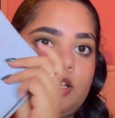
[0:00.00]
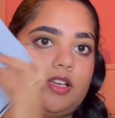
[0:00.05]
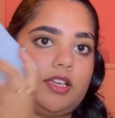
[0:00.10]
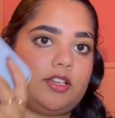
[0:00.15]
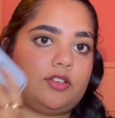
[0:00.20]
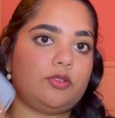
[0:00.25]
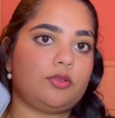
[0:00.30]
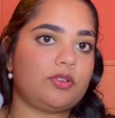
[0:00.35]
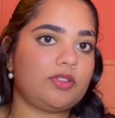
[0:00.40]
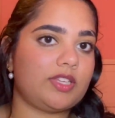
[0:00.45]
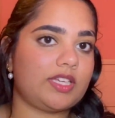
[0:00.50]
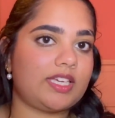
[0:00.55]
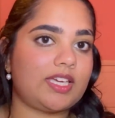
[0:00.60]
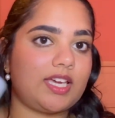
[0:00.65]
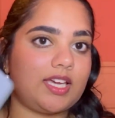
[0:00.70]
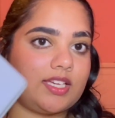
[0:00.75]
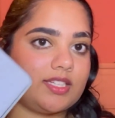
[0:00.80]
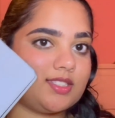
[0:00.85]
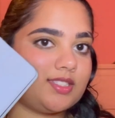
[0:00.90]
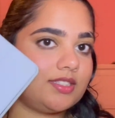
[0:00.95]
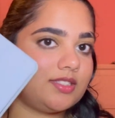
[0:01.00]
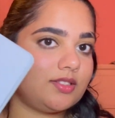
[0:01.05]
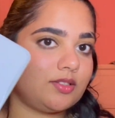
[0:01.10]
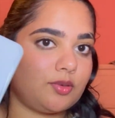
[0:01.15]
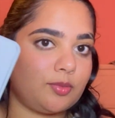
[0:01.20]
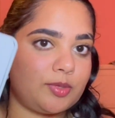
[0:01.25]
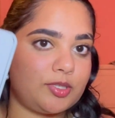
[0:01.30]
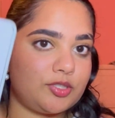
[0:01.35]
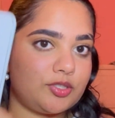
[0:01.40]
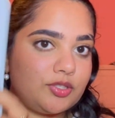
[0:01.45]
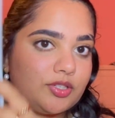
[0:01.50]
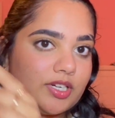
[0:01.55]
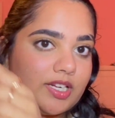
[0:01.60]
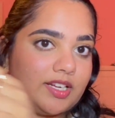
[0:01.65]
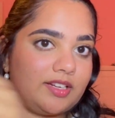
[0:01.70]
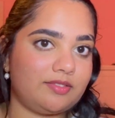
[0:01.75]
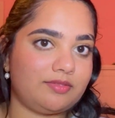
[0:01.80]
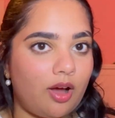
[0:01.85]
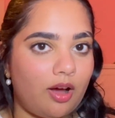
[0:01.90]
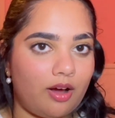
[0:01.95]
Ignore the case, it's a little bit dirty
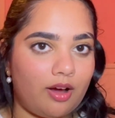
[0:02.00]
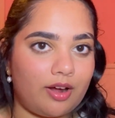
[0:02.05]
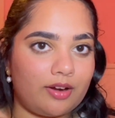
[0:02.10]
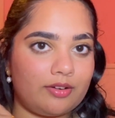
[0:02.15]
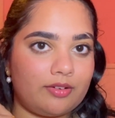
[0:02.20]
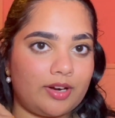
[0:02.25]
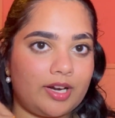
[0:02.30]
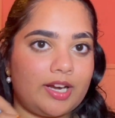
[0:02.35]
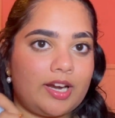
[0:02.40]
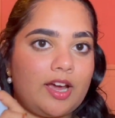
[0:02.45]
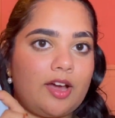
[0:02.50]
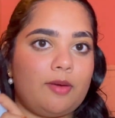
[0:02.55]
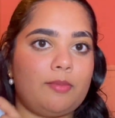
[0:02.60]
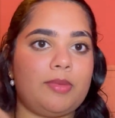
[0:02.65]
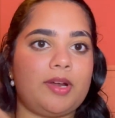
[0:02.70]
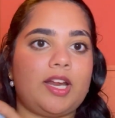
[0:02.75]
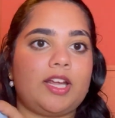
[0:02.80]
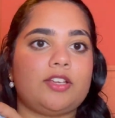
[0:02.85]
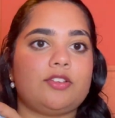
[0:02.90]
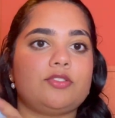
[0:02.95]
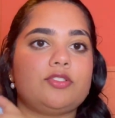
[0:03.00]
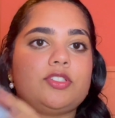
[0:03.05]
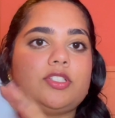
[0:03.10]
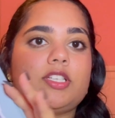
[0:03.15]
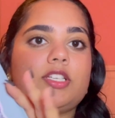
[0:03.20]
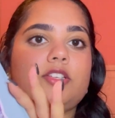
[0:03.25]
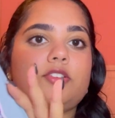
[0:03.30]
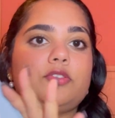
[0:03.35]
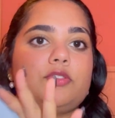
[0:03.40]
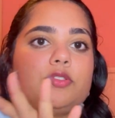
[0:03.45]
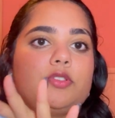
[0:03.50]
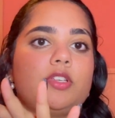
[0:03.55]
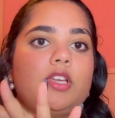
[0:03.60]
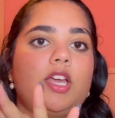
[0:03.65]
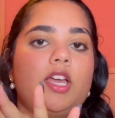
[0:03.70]
and odd right now, but I usually use